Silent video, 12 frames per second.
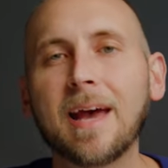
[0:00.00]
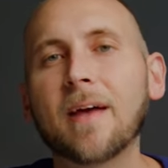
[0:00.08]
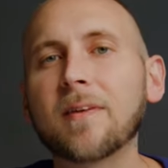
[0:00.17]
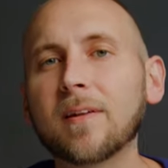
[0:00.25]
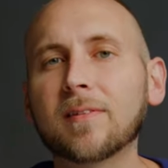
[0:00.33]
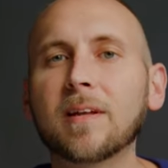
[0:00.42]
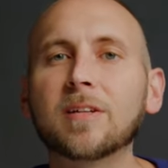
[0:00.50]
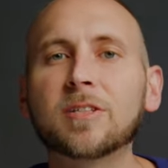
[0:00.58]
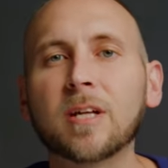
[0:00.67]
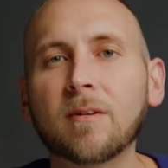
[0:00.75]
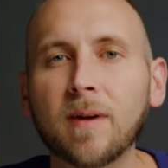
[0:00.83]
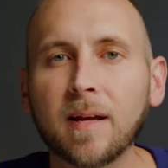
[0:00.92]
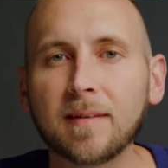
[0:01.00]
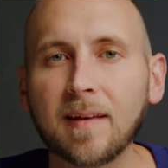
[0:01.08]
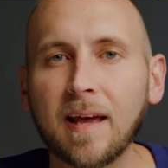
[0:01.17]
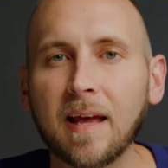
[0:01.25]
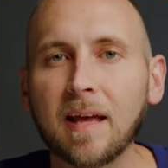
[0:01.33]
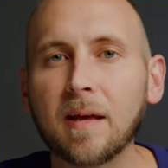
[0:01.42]
And then it's gonna generate
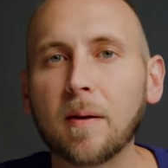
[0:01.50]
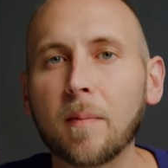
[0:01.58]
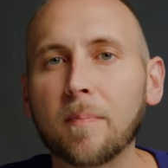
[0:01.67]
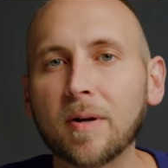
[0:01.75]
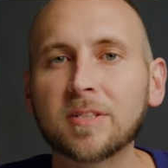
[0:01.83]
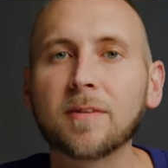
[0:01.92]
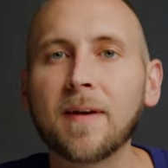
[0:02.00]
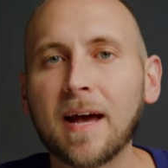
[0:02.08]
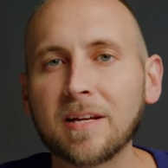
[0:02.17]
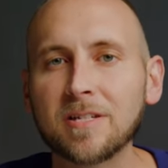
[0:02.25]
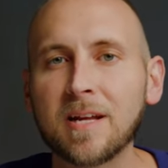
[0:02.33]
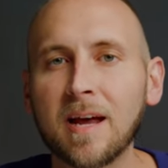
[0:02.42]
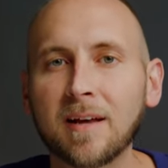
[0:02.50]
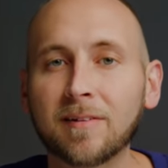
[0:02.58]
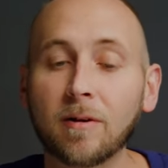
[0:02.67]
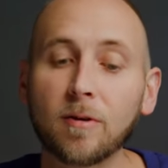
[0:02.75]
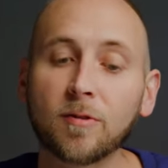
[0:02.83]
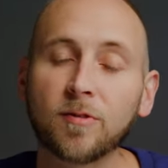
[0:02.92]
a bunch of hashtags
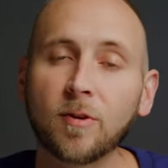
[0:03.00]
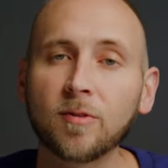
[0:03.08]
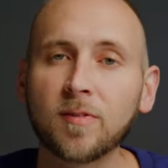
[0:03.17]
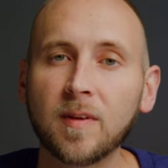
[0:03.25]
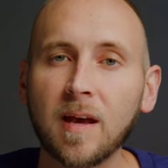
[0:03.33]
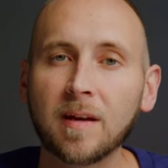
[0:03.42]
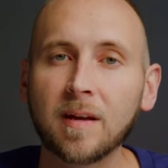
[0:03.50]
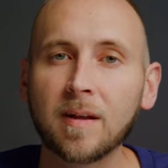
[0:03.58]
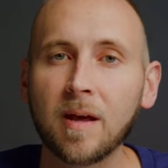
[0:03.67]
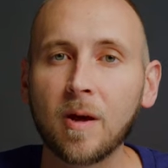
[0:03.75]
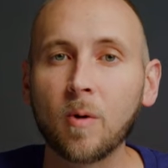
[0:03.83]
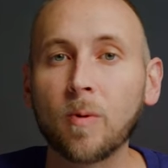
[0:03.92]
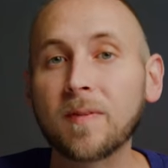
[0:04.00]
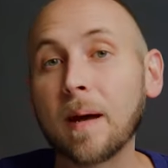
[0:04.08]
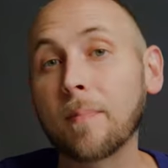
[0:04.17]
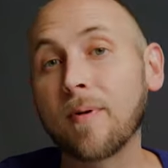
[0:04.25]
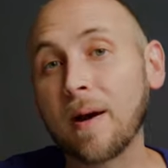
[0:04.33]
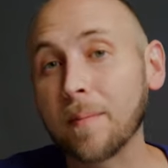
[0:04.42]
that are associated with
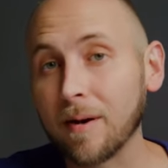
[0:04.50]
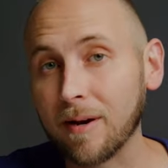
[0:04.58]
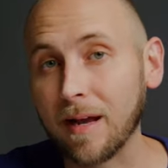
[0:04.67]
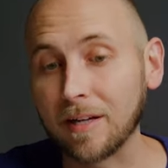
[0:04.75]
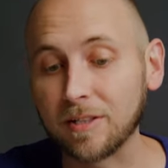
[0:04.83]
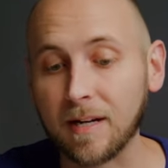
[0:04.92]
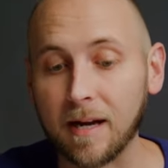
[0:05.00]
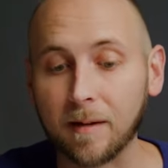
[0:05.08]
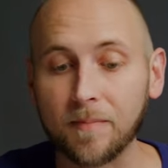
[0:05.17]
that primary hashtag.